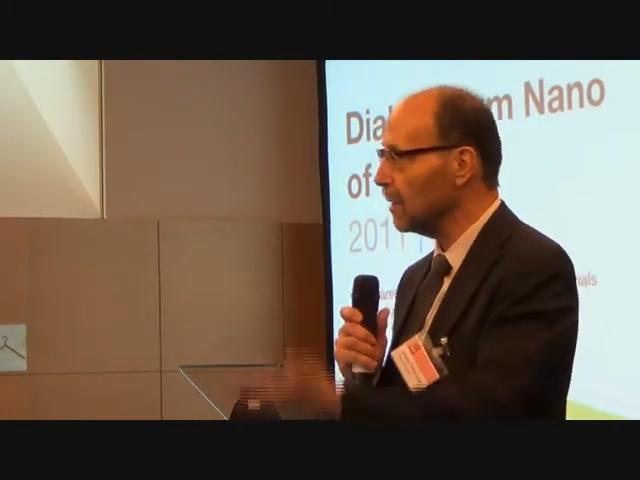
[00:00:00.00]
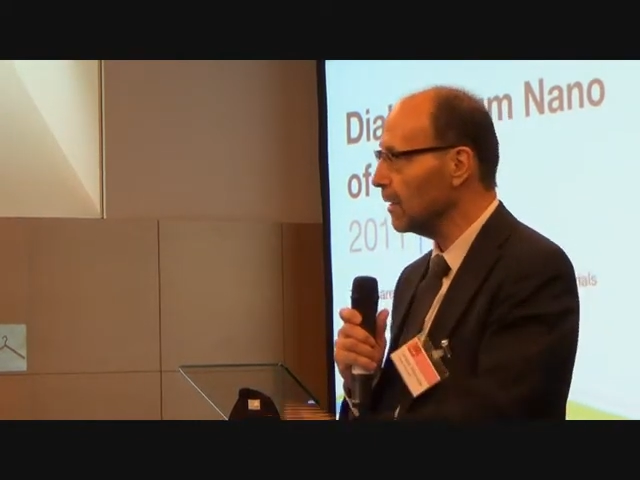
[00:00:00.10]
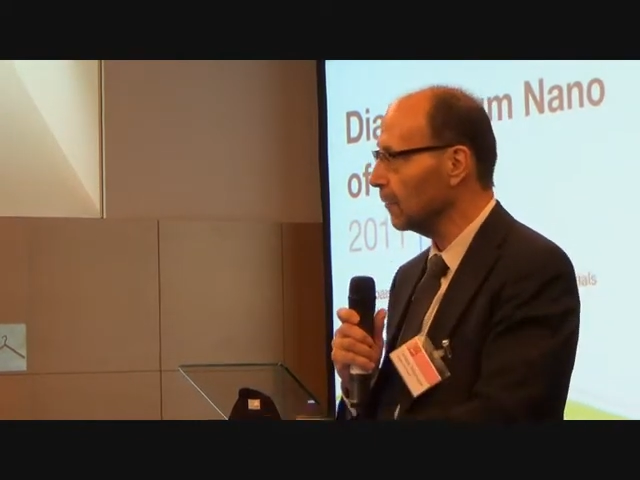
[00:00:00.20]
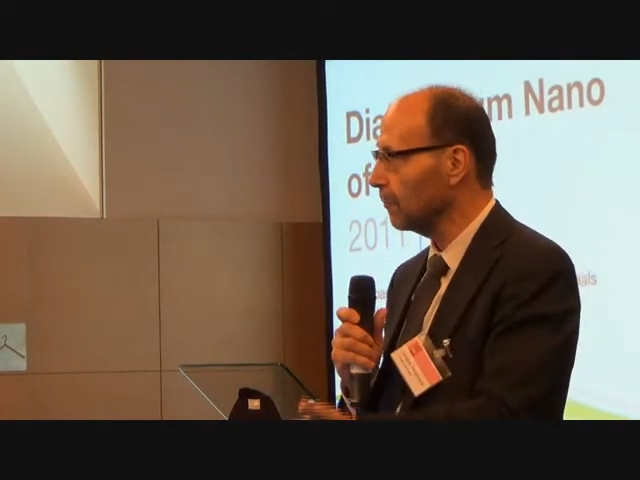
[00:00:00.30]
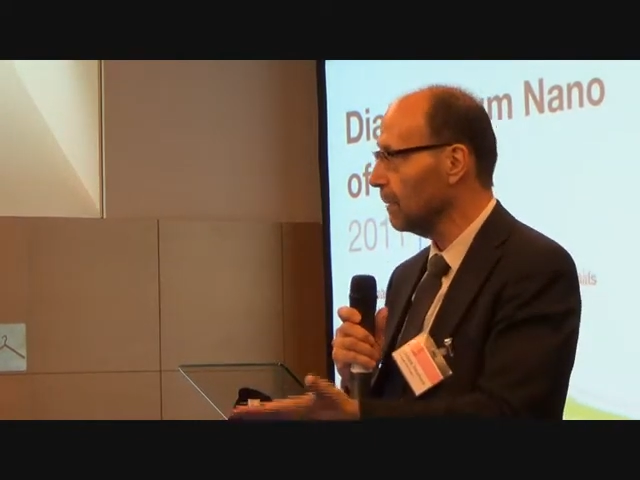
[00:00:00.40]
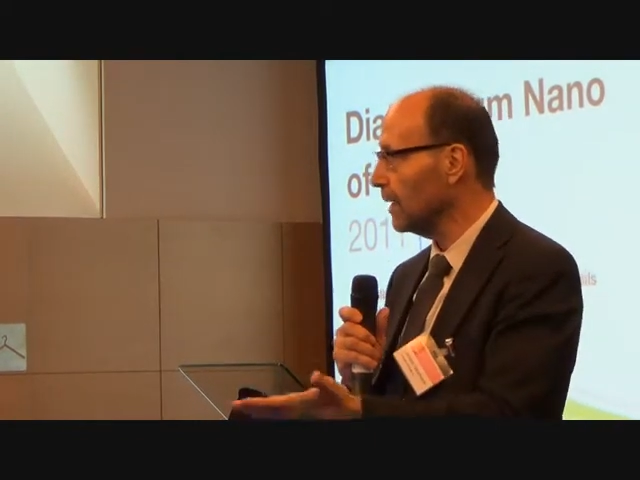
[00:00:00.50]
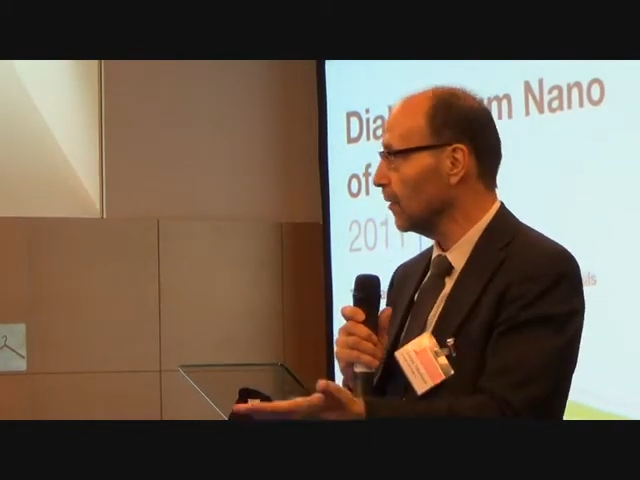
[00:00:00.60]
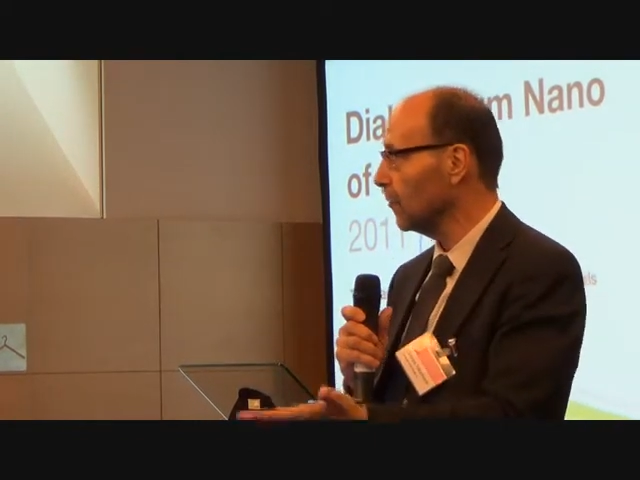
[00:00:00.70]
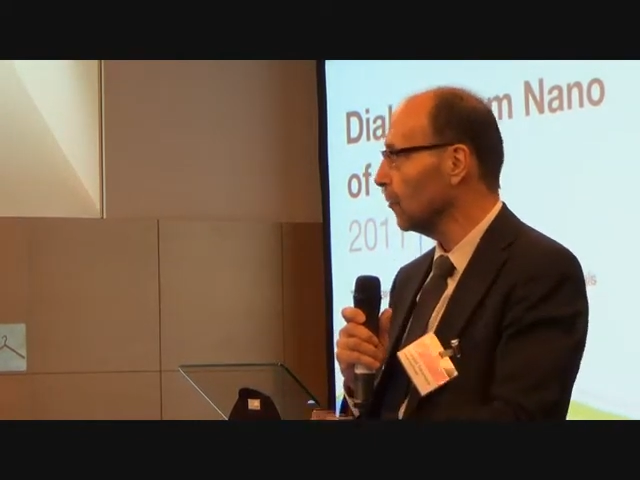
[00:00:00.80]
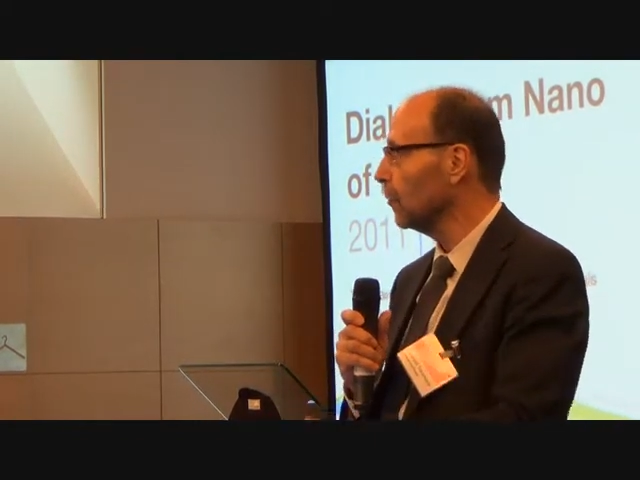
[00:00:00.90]

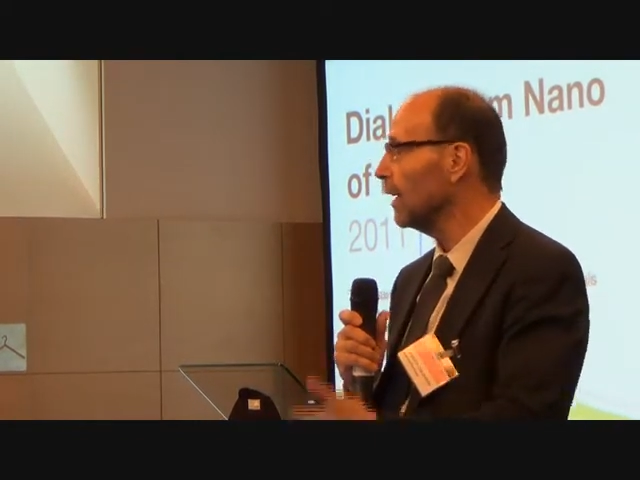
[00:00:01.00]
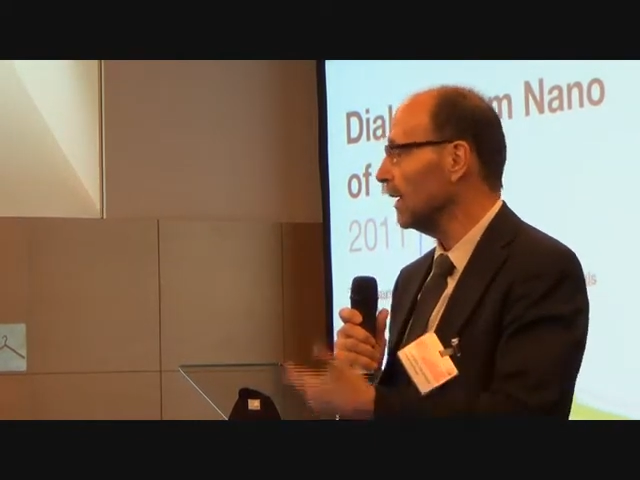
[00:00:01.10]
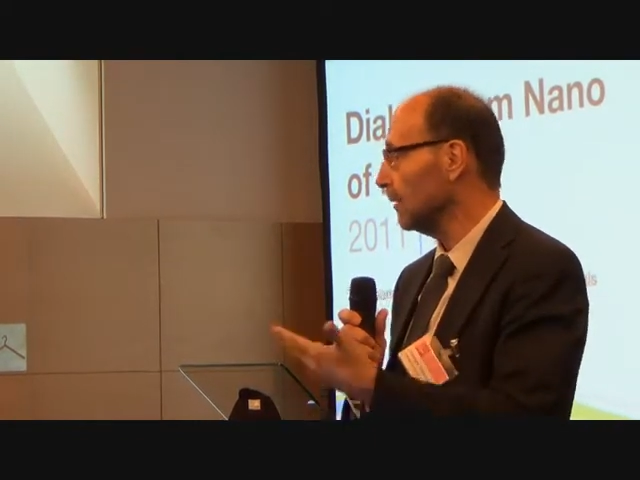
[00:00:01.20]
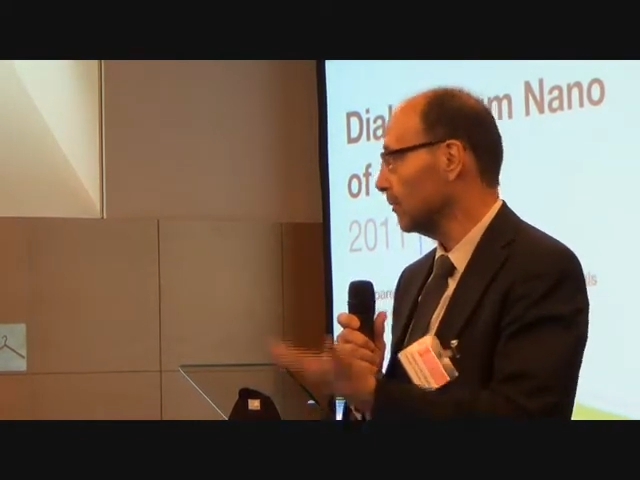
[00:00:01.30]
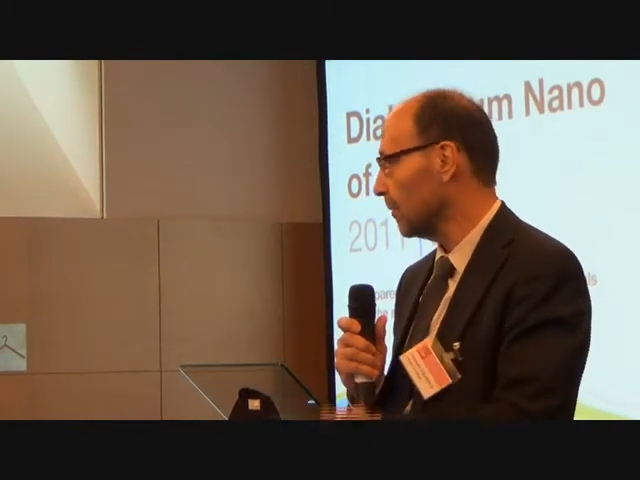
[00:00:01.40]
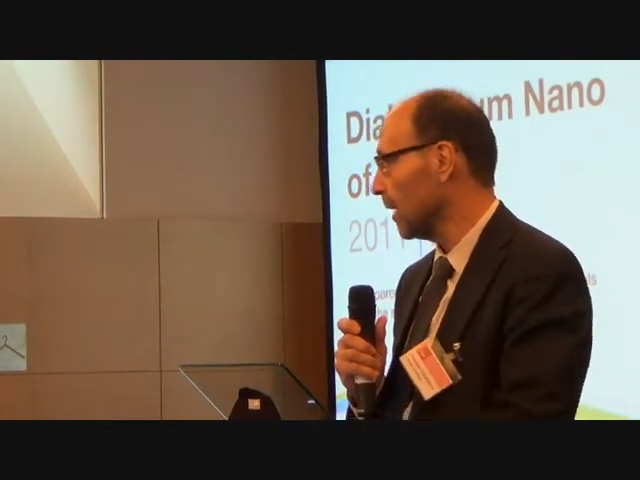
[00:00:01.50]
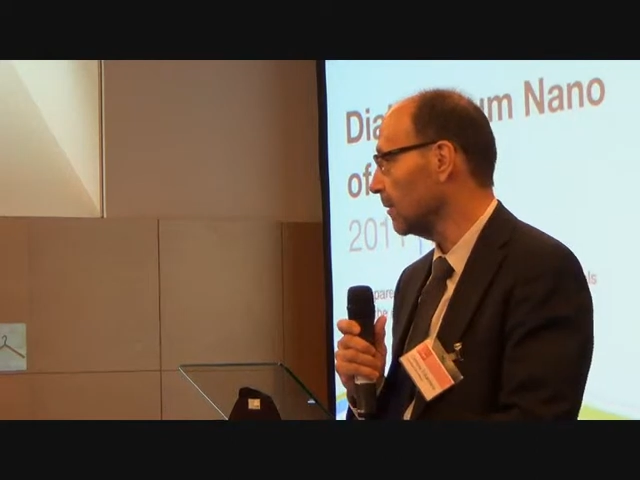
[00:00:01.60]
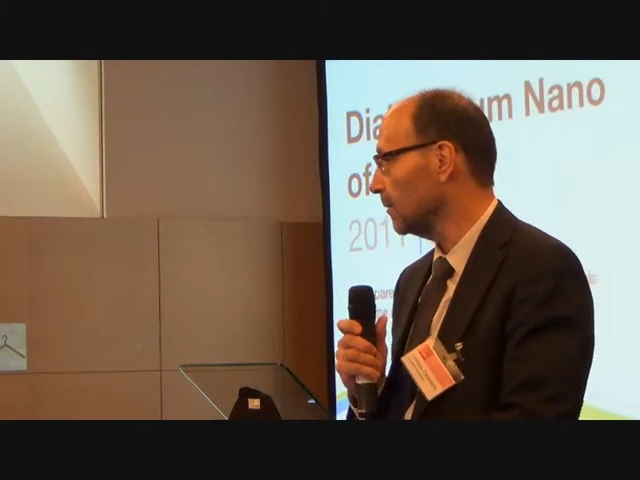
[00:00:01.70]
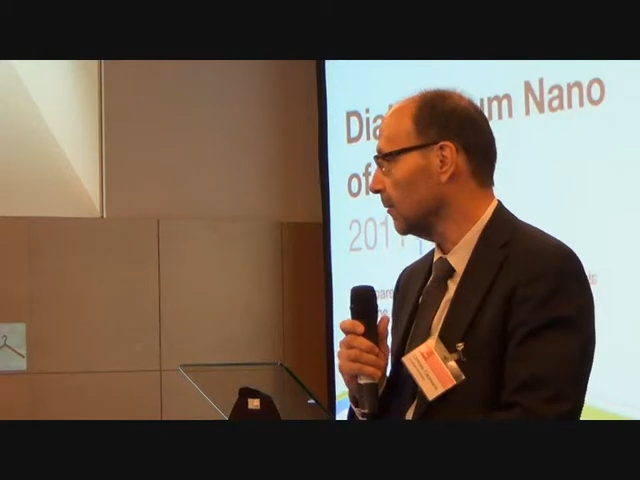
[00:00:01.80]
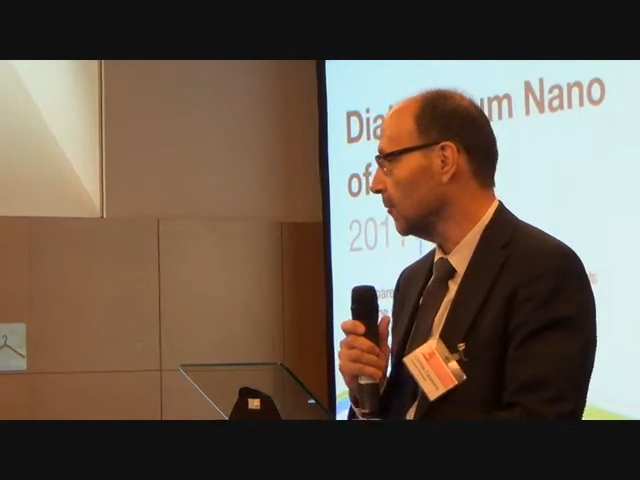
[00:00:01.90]
meaningful,
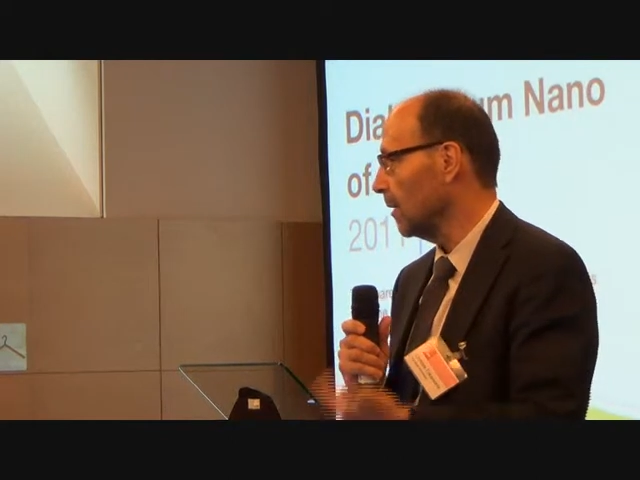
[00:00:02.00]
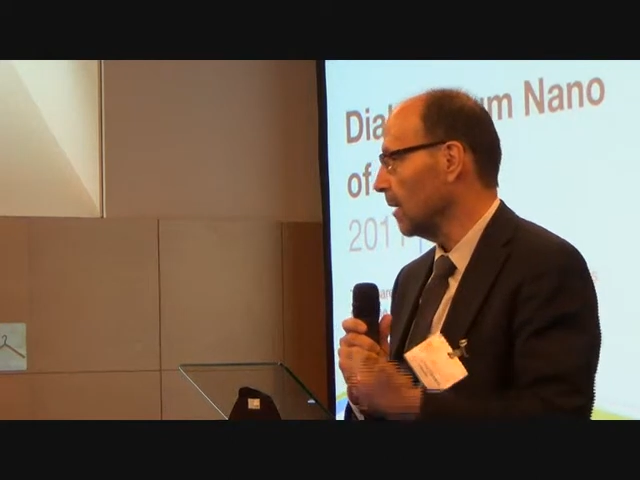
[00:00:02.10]
interactive,